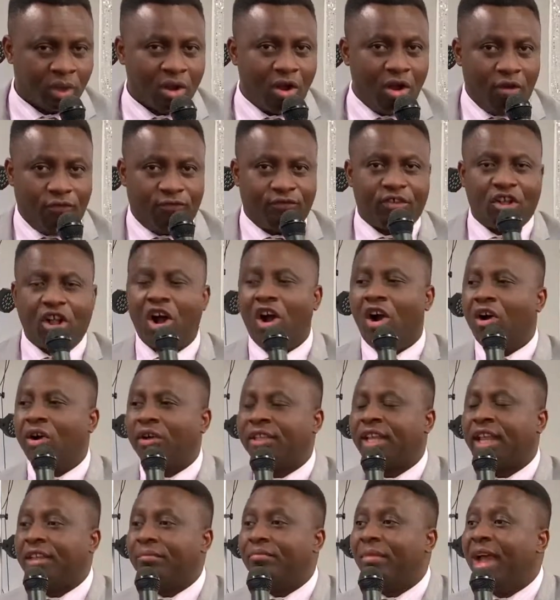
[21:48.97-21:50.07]
of God.
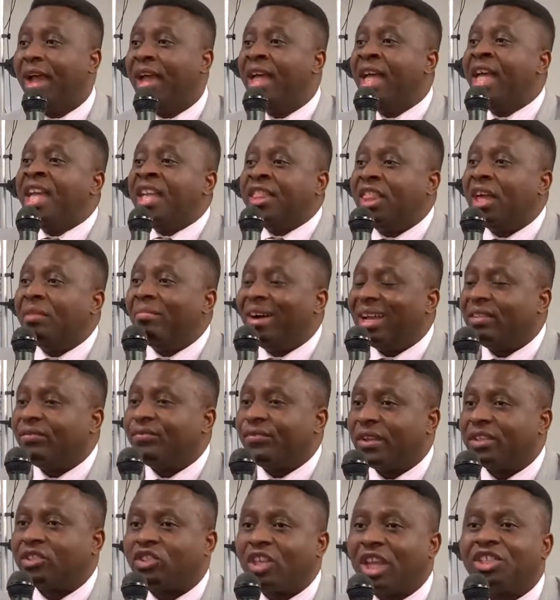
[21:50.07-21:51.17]
Amen. The
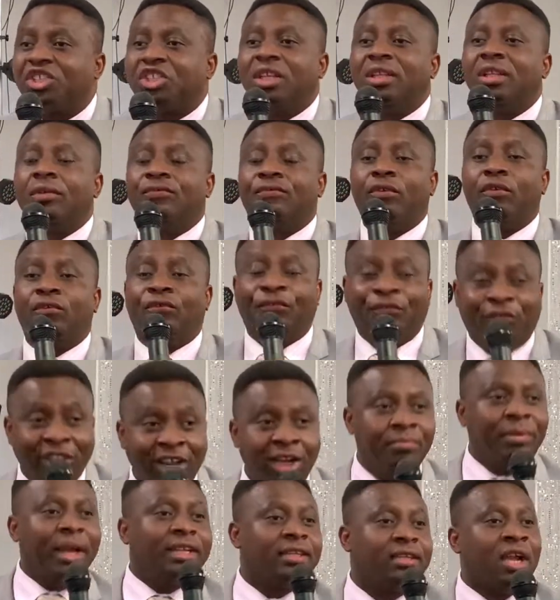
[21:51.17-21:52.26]
manifestation, the
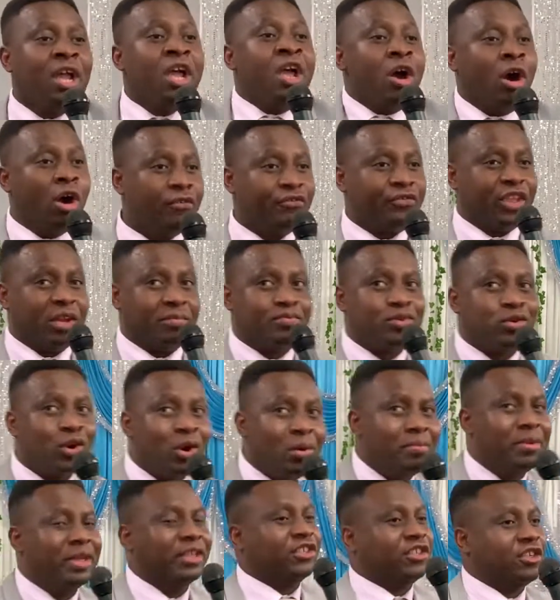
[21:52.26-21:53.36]
fulfillment of the
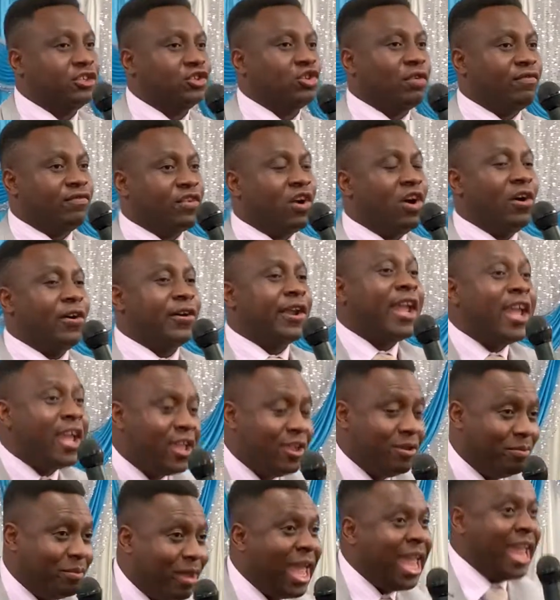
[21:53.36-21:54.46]
promises of God.
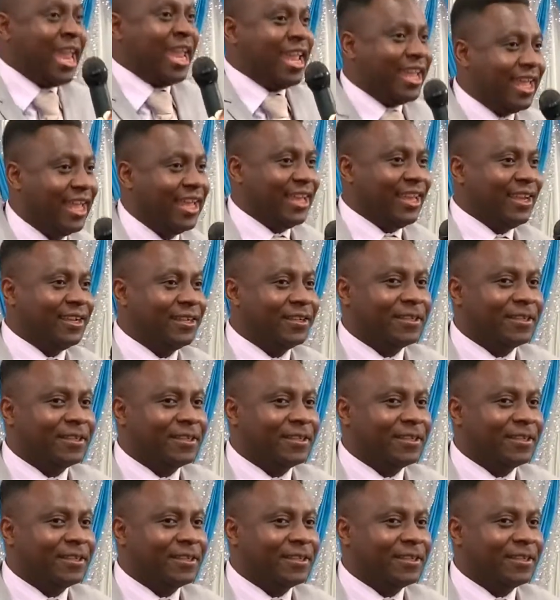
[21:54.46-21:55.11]
Amen.